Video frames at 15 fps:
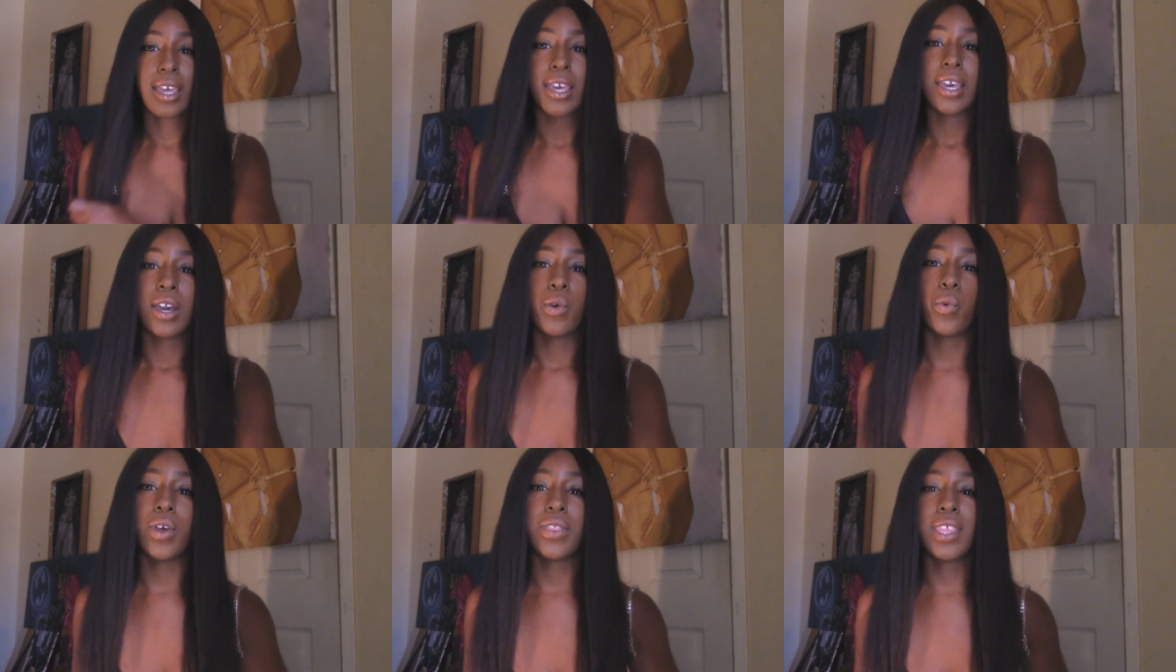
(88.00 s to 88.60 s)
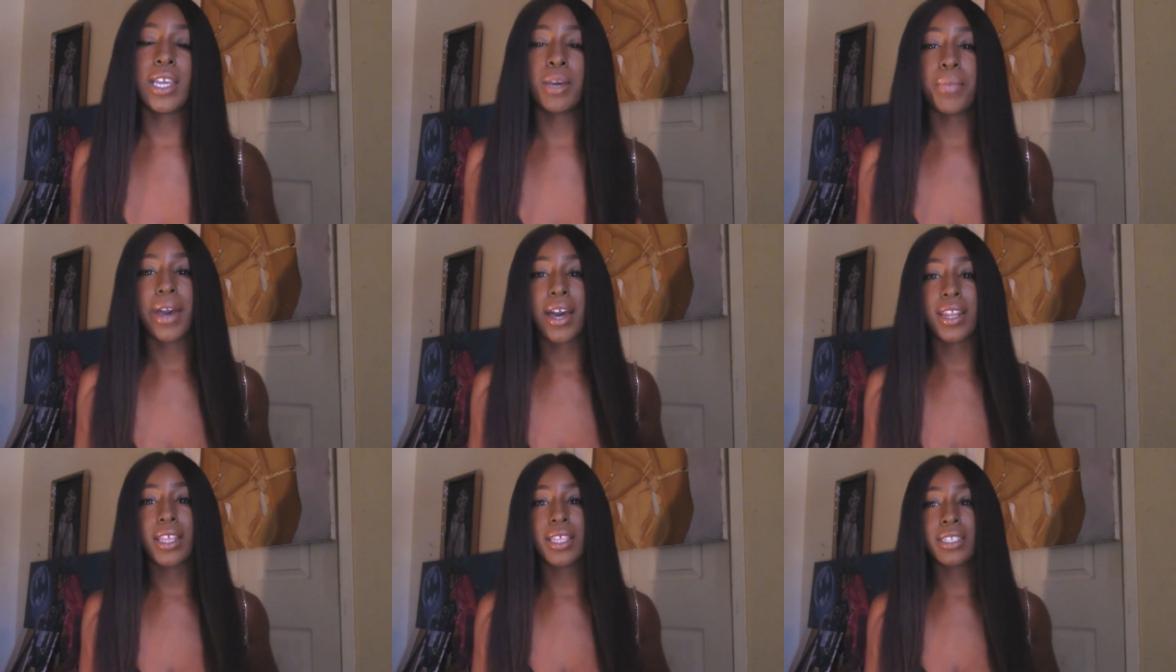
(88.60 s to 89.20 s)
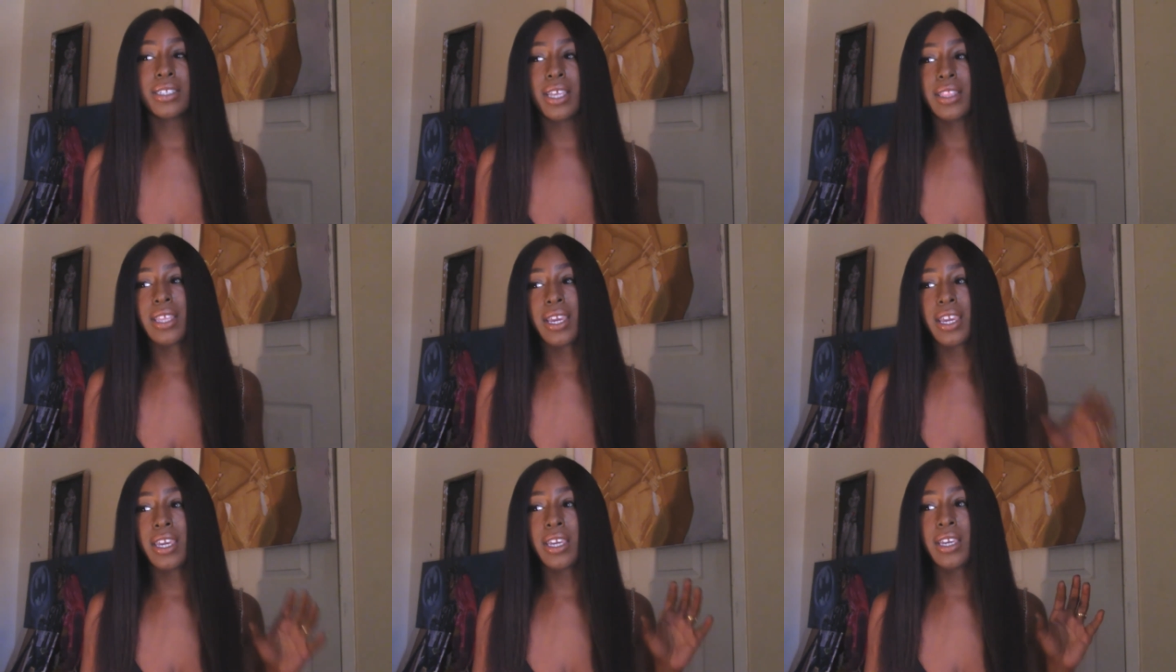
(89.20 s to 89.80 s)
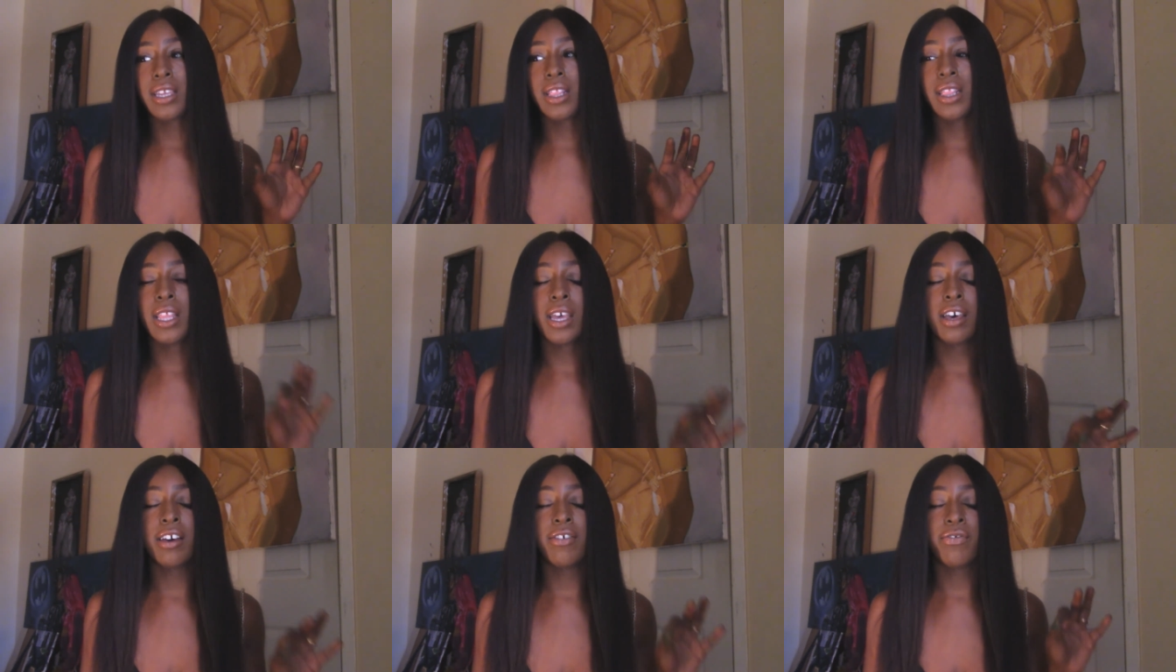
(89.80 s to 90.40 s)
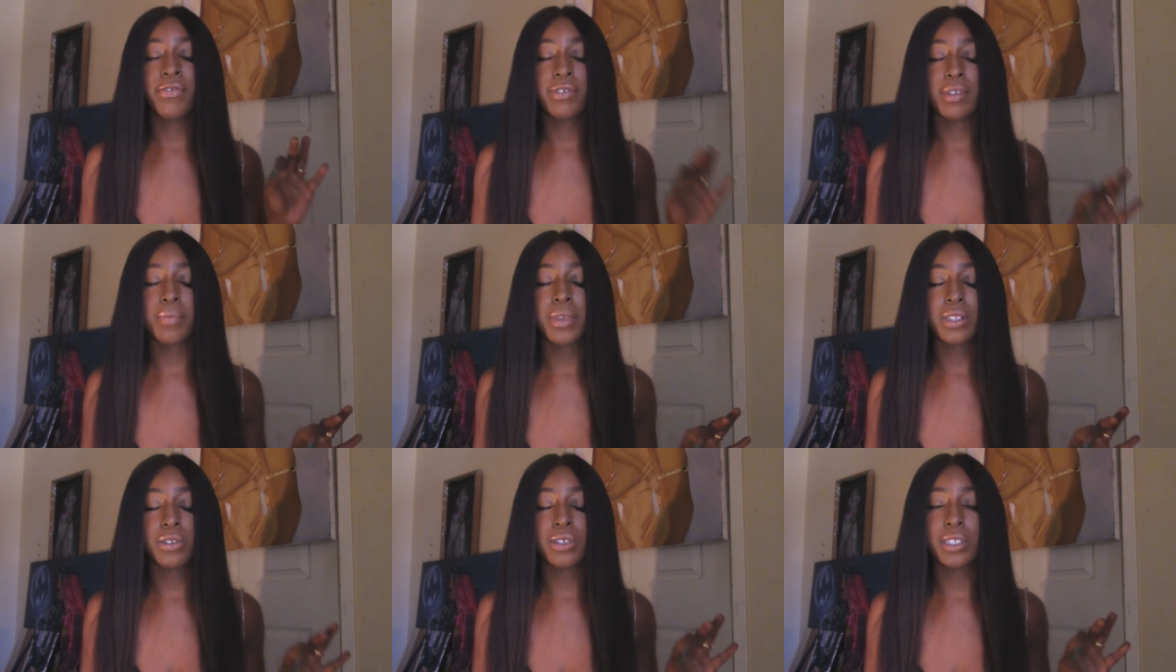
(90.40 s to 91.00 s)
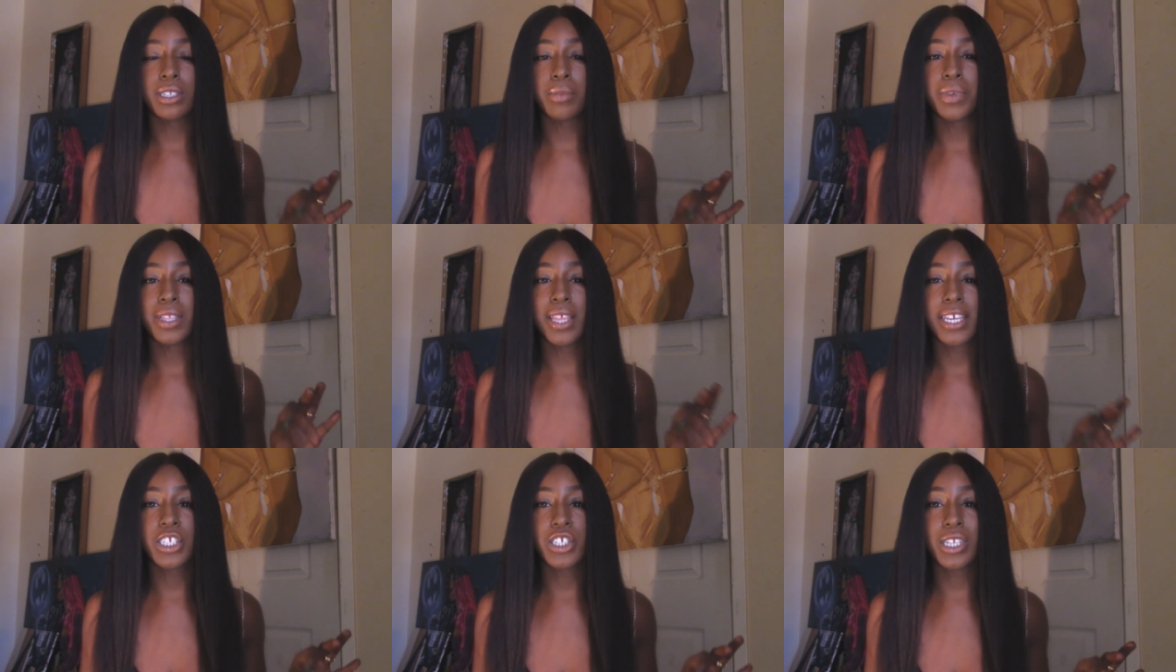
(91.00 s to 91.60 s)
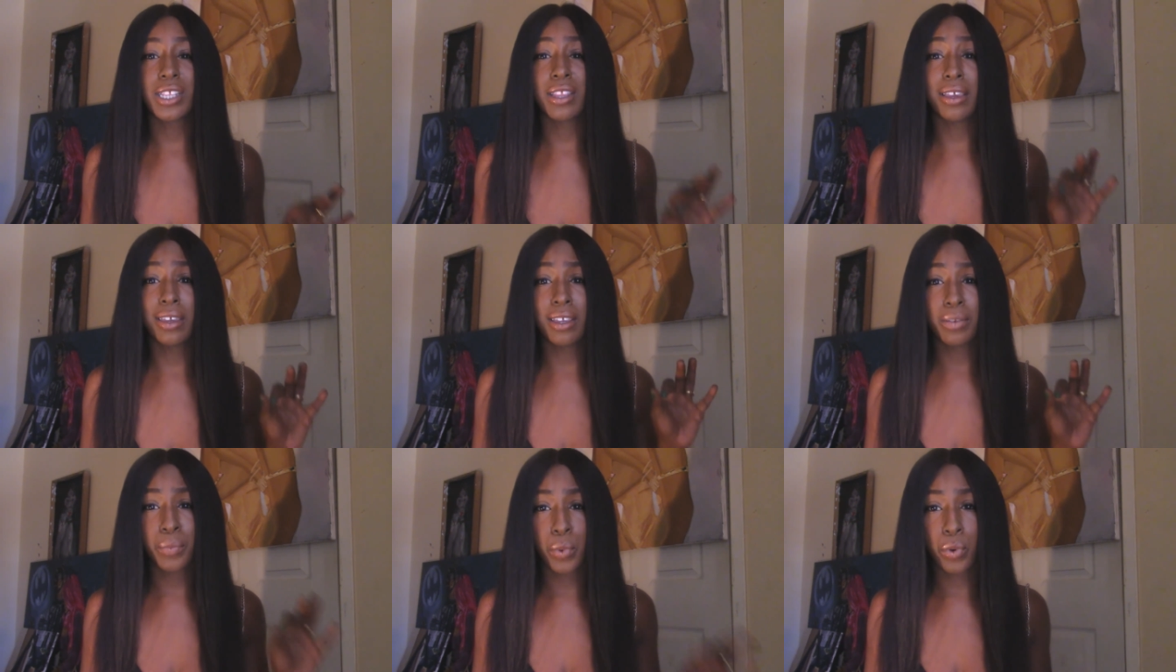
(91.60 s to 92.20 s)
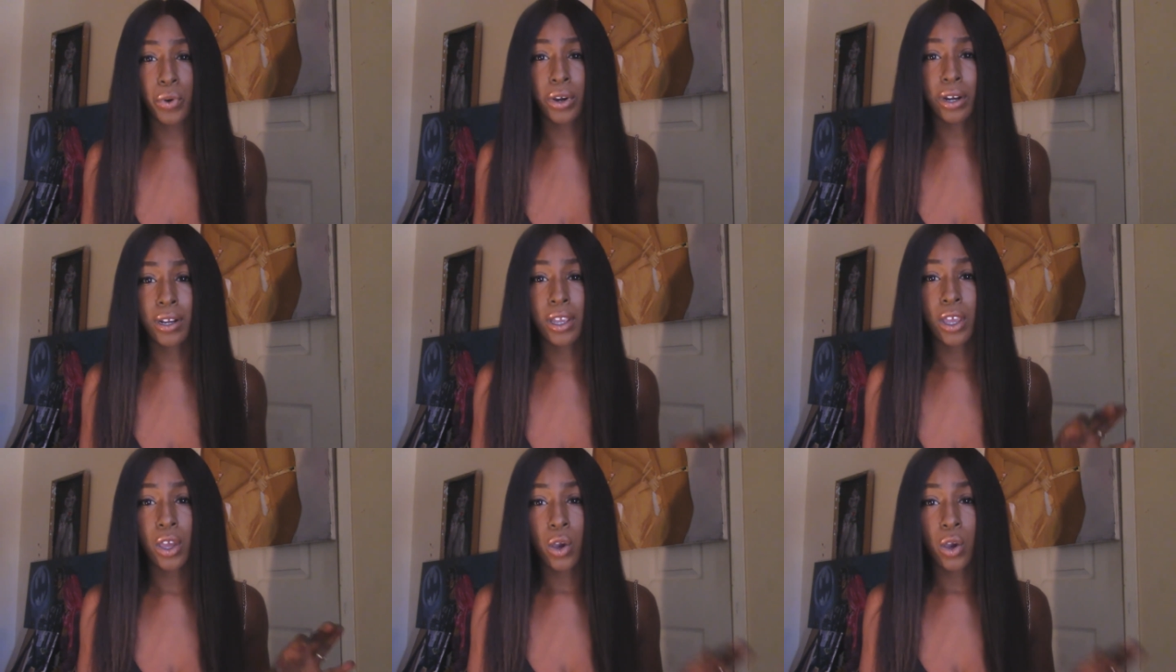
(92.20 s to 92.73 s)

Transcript: One thing about it is that they love some mental stimulation and they get bored